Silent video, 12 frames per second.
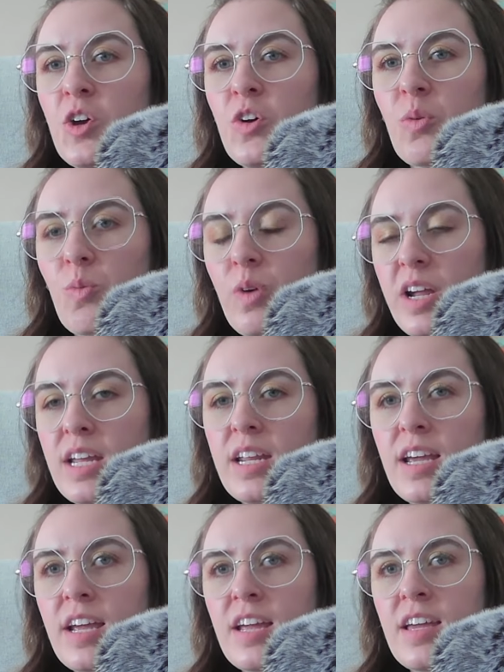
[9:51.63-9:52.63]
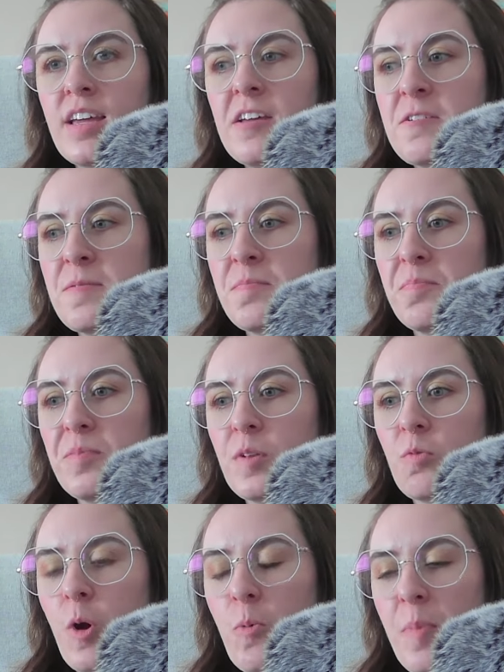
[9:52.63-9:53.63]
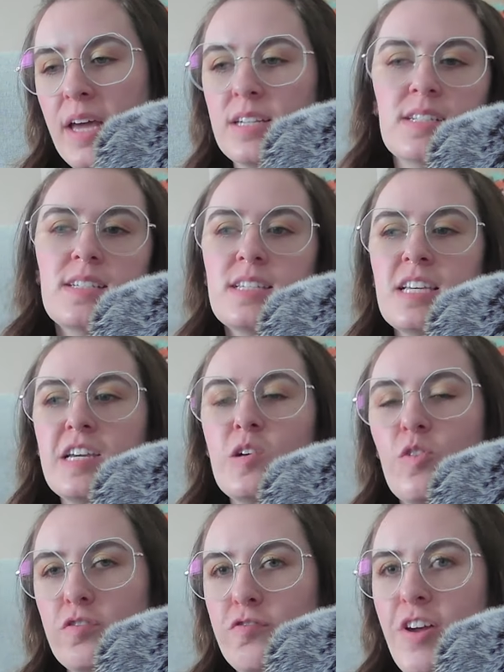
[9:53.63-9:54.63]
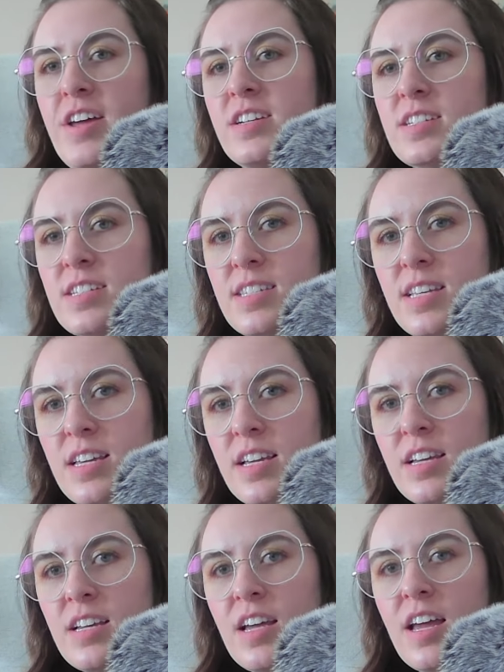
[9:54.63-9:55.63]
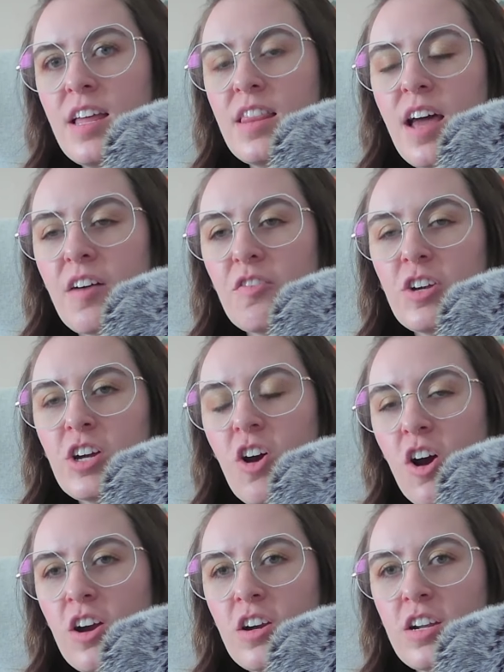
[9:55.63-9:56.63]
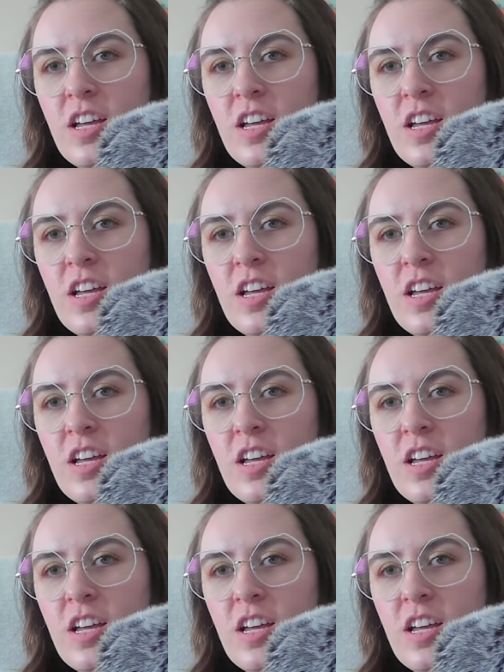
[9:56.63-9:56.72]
reading romantasy or fantasy in that regard.